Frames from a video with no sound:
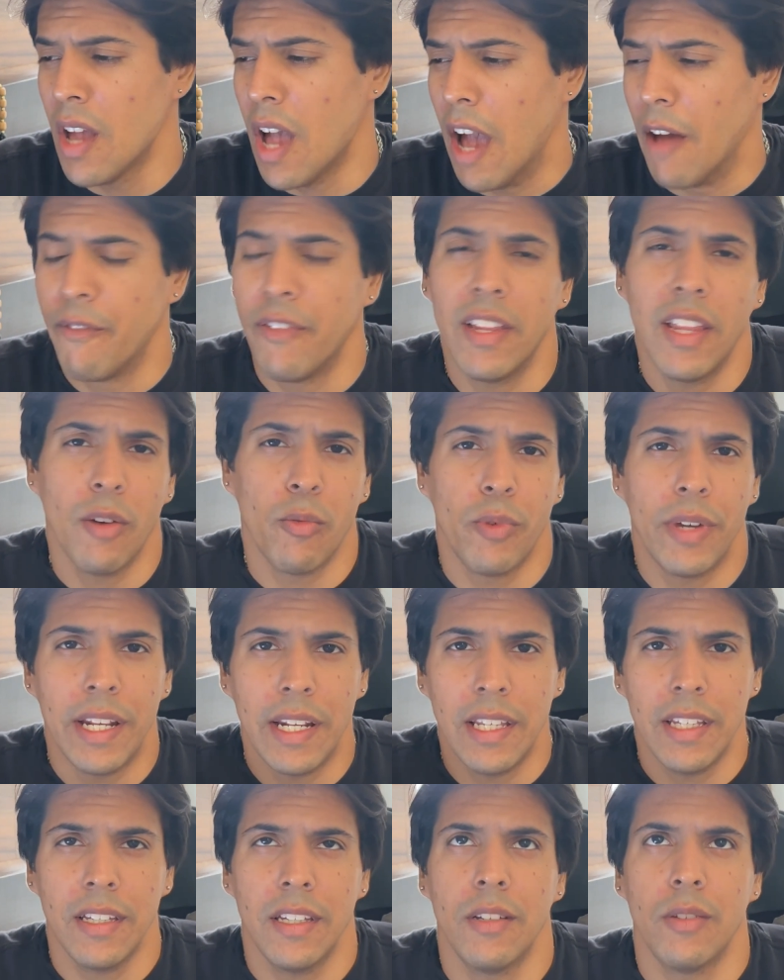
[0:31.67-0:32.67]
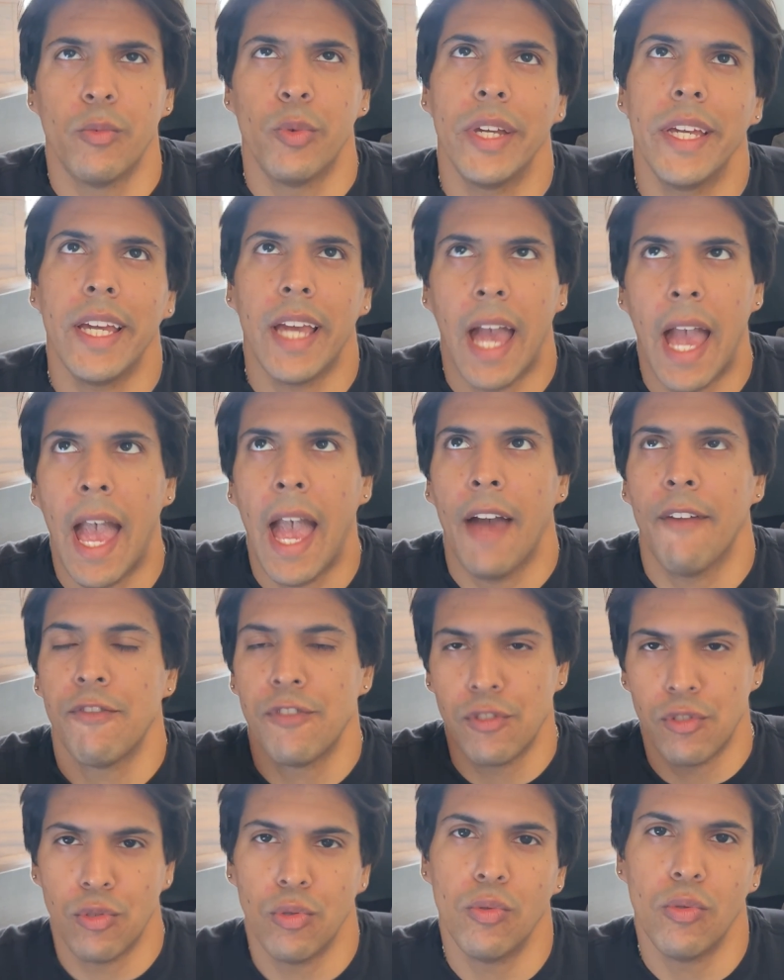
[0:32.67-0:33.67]
I feel like we have
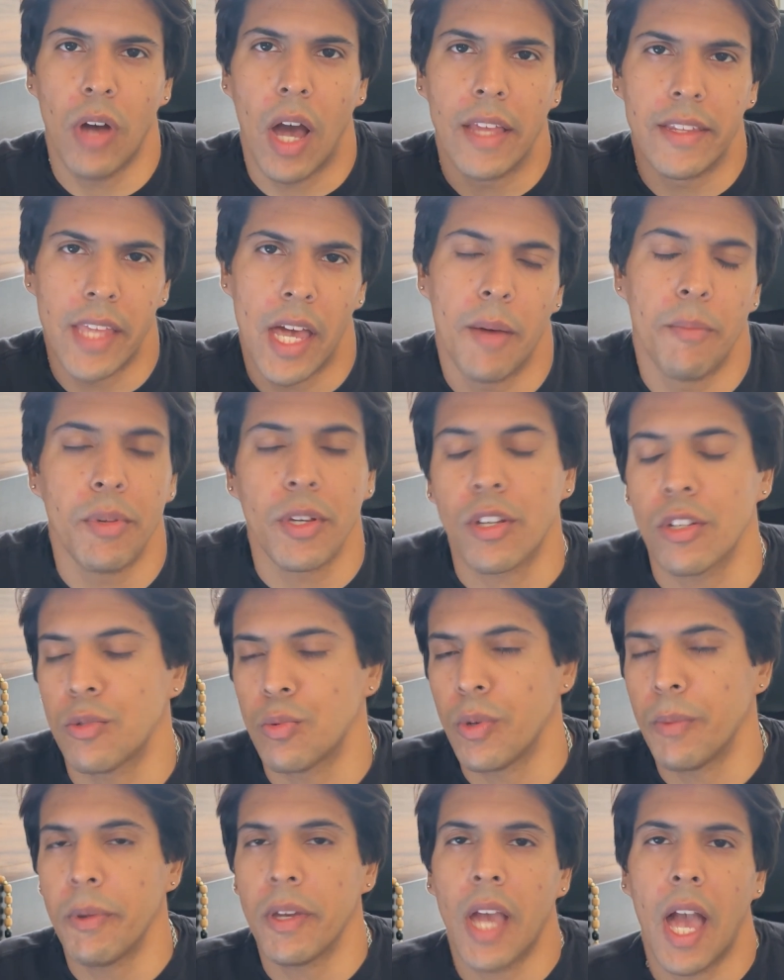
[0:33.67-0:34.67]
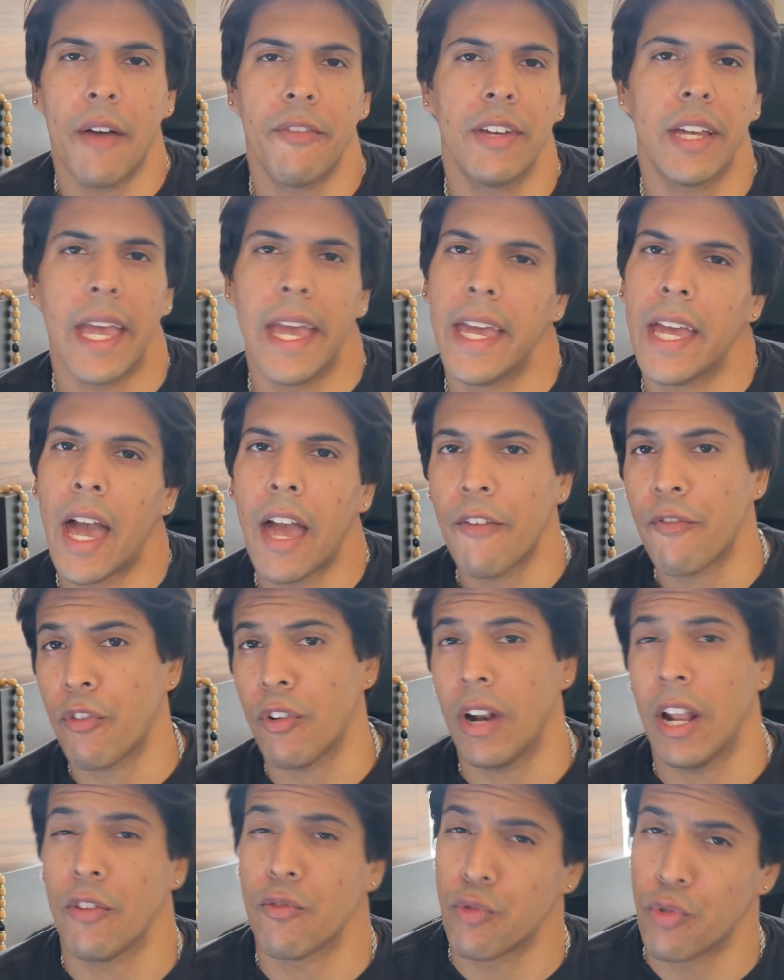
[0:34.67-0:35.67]
to adapt because we've been having AI
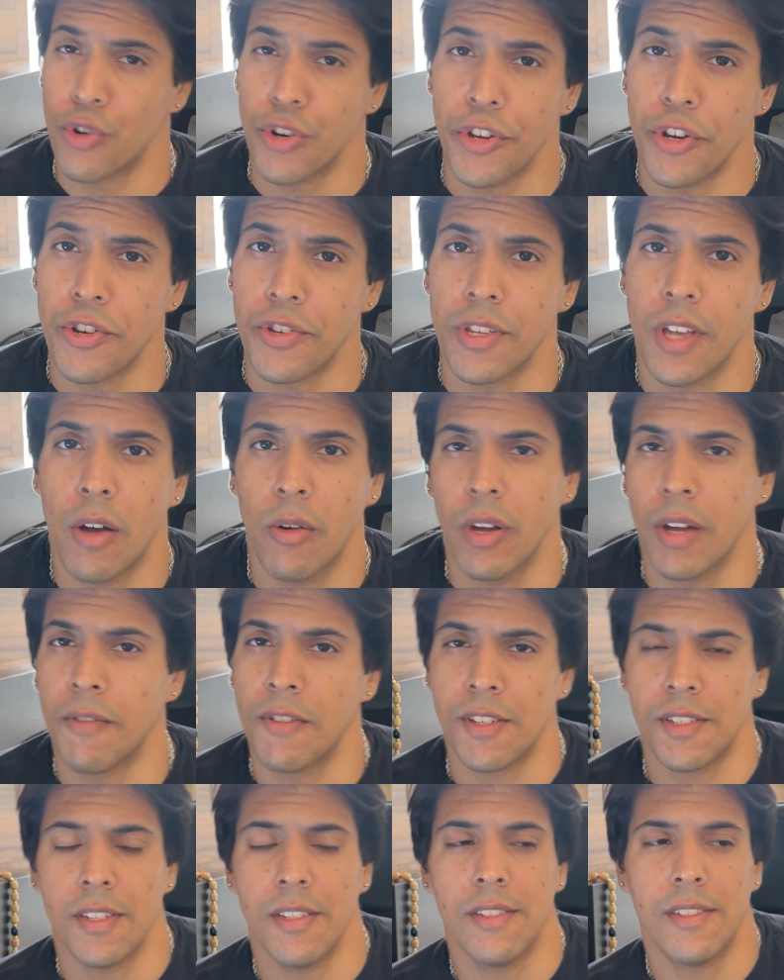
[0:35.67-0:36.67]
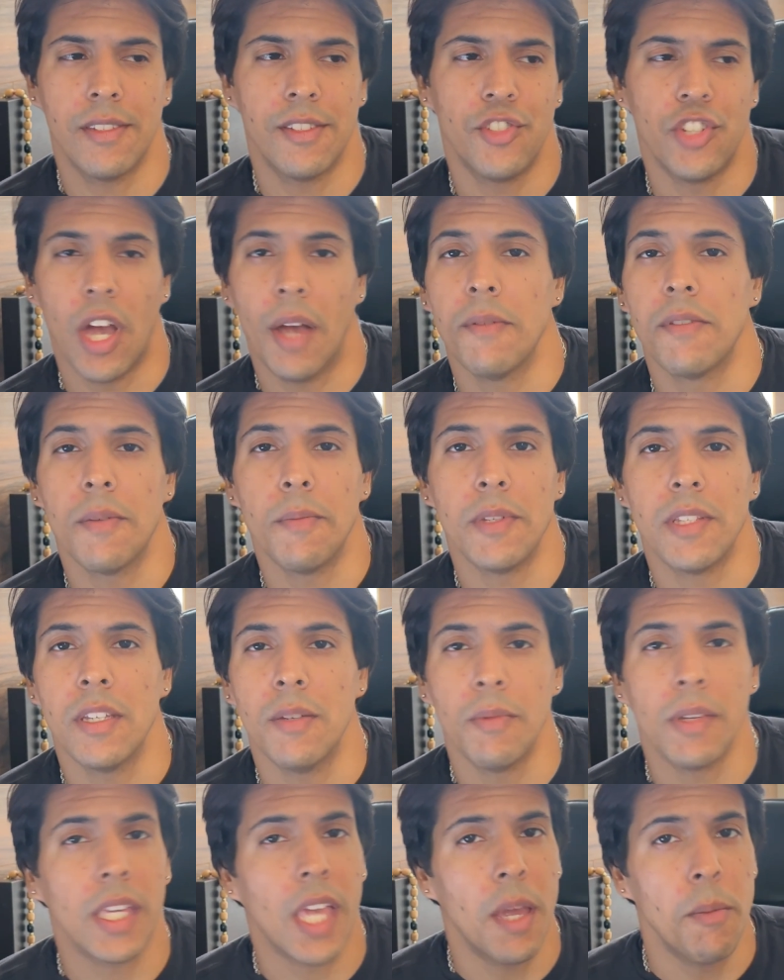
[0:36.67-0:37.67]
for like 4 years now, ever since
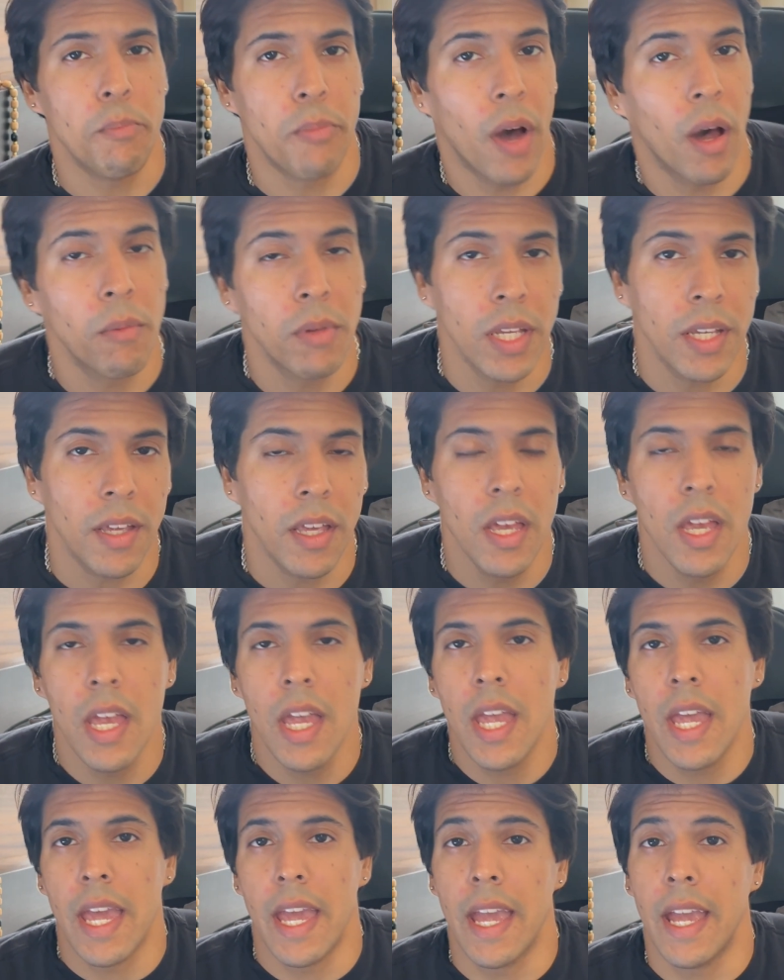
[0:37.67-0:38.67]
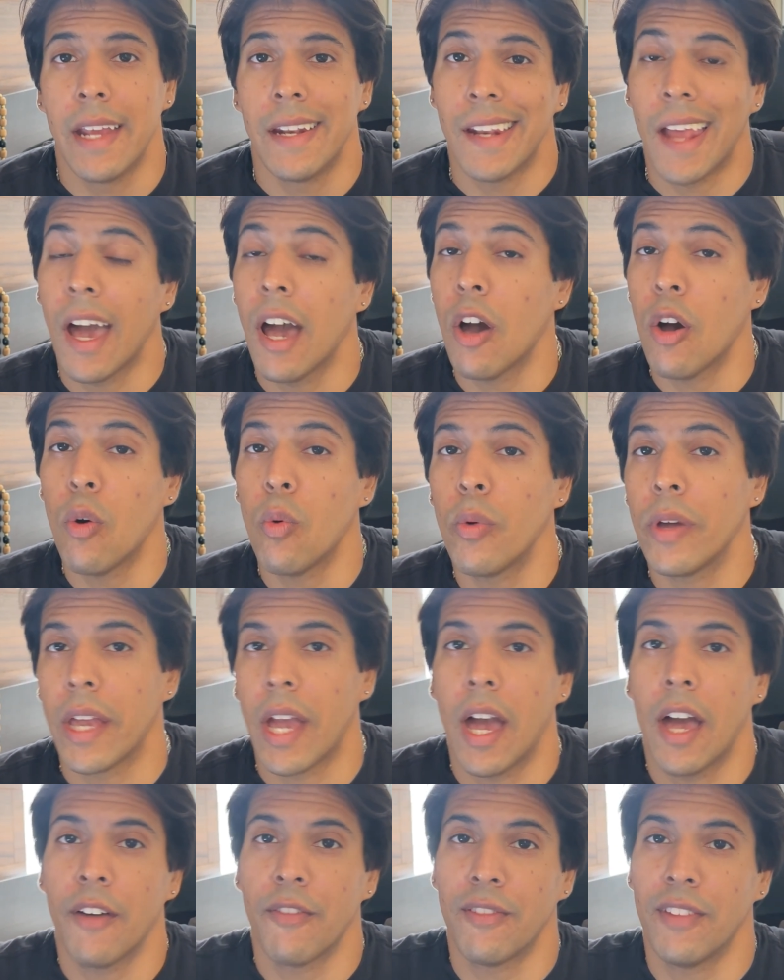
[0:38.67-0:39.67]
ChatGPT became public, and now we
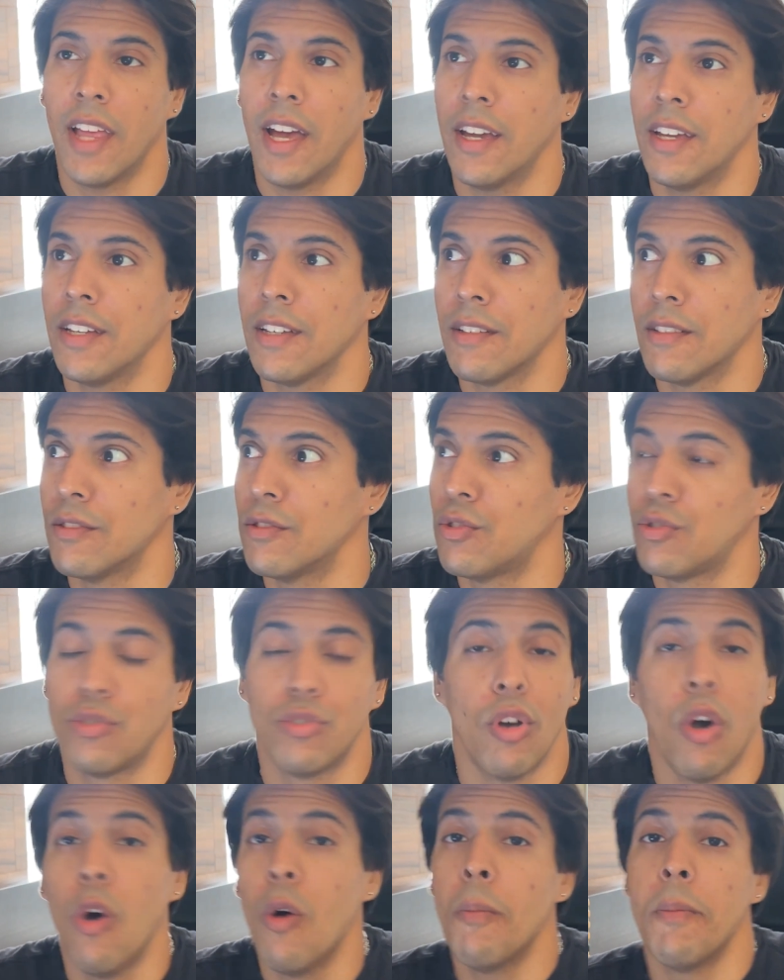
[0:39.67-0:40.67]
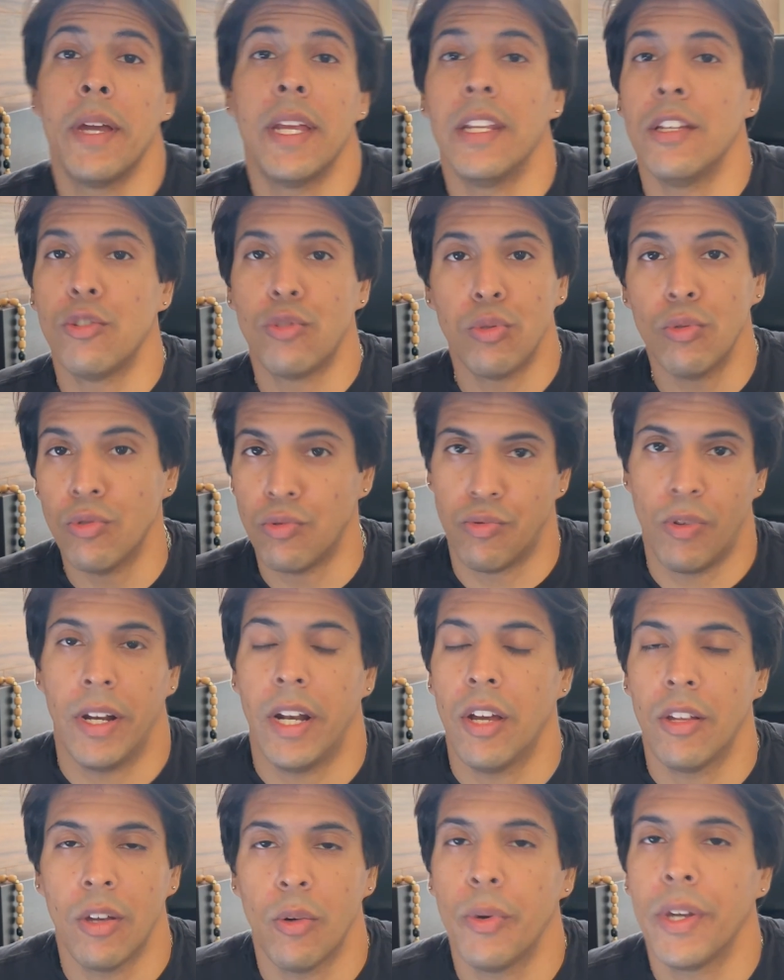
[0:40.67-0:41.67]
have like so many tools right
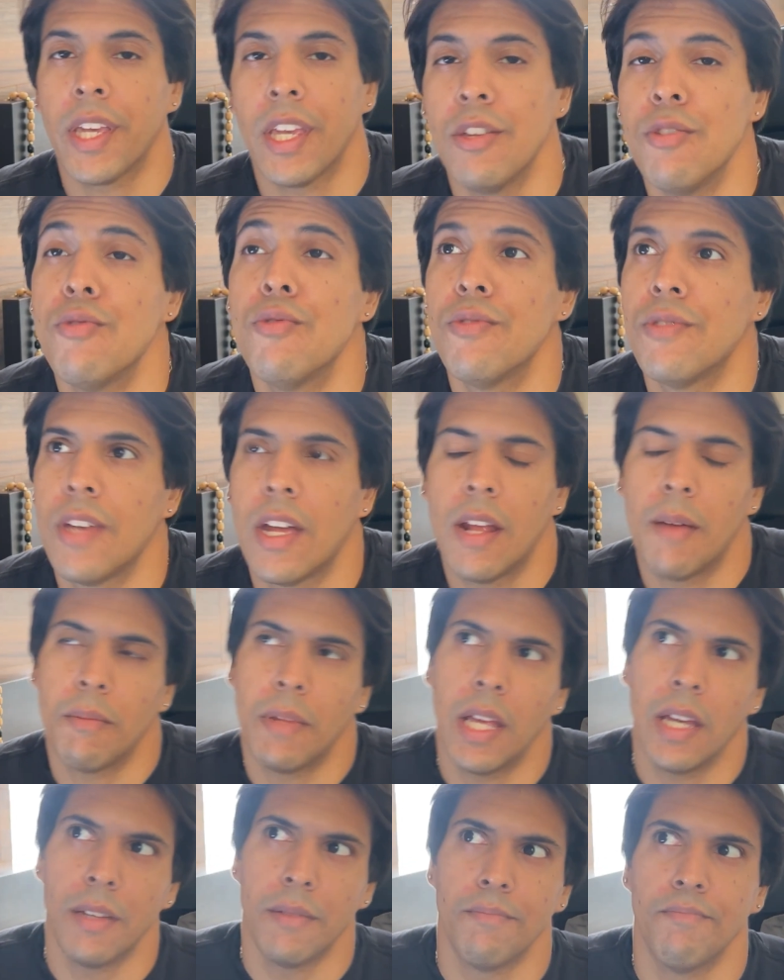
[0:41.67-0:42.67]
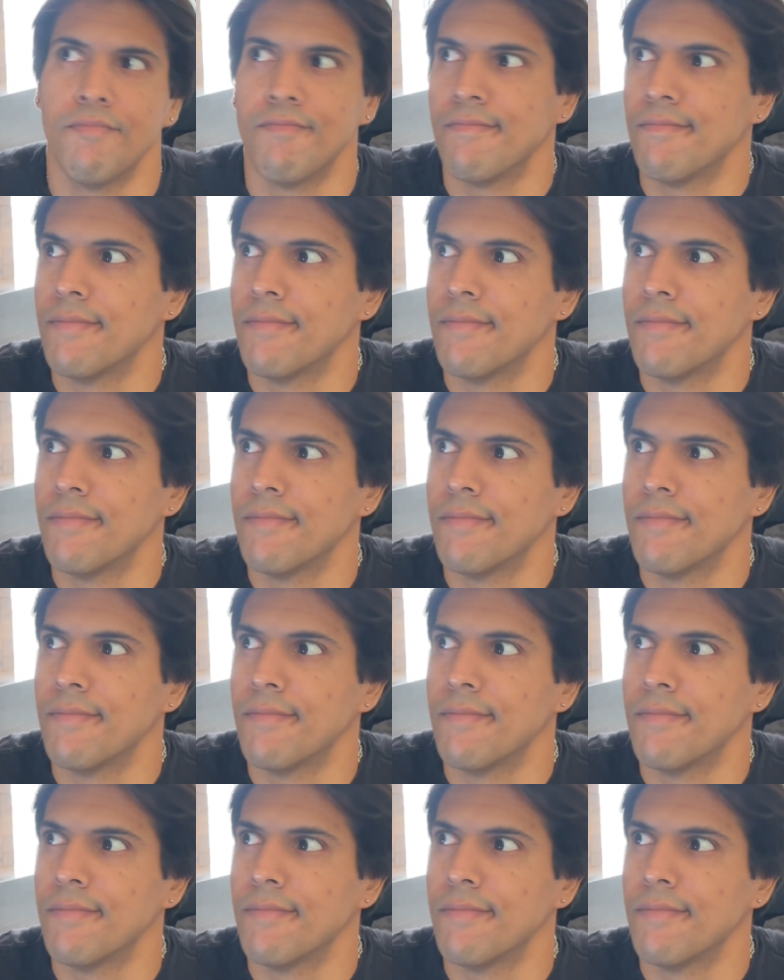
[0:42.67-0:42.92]
now that we can use that I'm like,